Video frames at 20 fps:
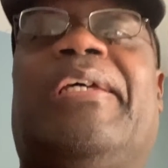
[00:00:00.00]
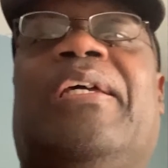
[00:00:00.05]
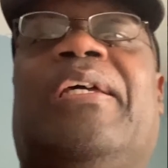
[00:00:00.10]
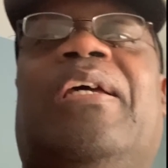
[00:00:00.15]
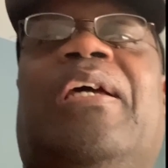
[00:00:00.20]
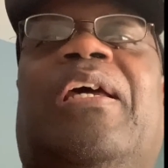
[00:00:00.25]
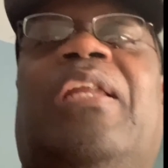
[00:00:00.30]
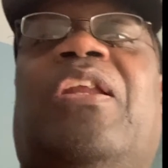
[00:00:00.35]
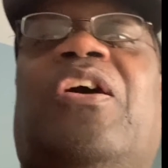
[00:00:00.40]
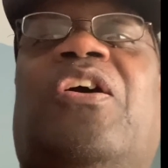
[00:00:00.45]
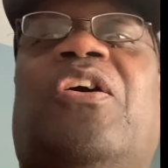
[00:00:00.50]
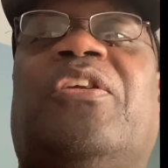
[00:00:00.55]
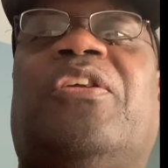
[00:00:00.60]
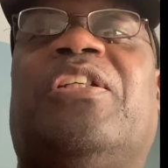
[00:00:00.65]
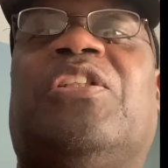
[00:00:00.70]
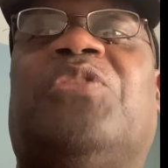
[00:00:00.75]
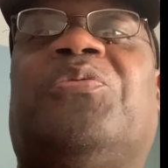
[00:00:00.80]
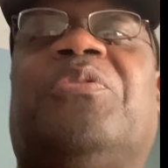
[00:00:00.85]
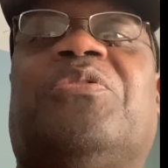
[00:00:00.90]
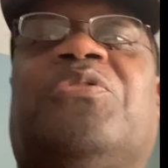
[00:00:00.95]
No,
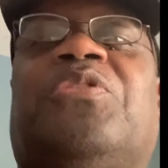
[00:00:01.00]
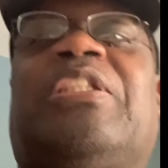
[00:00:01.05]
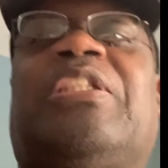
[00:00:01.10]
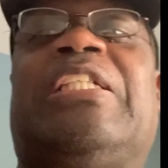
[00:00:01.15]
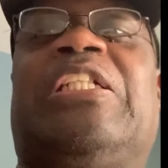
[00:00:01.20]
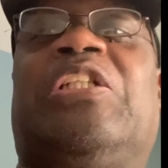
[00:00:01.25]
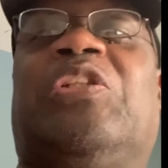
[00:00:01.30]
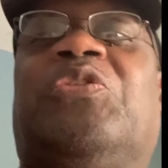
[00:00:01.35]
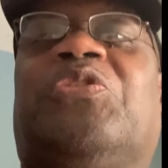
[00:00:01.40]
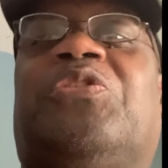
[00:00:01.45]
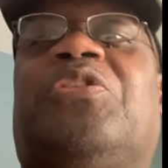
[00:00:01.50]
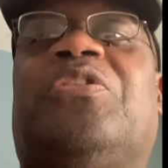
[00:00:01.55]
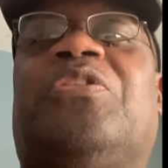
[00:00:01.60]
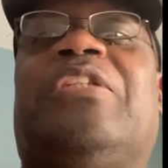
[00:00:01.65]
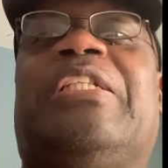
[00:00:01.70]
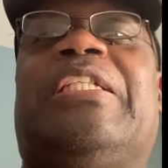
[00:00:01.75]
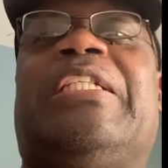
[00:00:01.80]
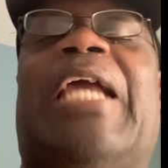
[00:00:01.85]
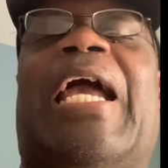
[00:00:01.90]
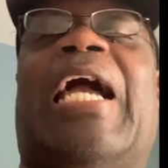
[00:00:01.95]
this was sealed to
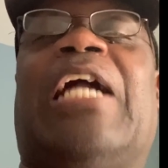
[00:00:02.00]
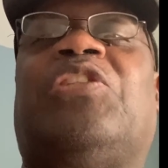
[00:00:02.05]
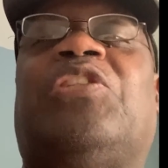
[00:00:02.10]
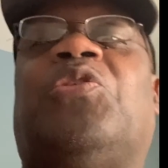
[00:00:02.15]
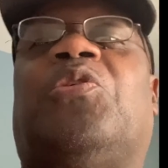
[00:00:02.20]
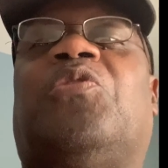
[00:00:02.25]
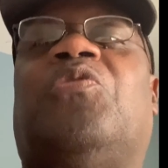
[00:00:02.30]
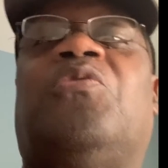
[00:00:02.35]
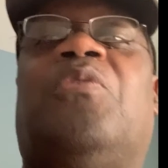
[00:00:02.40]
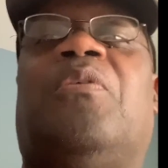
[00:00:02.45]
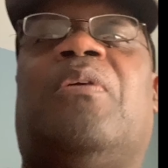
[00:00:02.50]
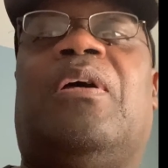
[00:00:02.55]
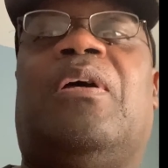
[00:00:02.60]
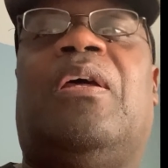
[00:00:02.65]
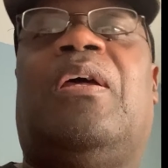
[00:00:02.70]
the actual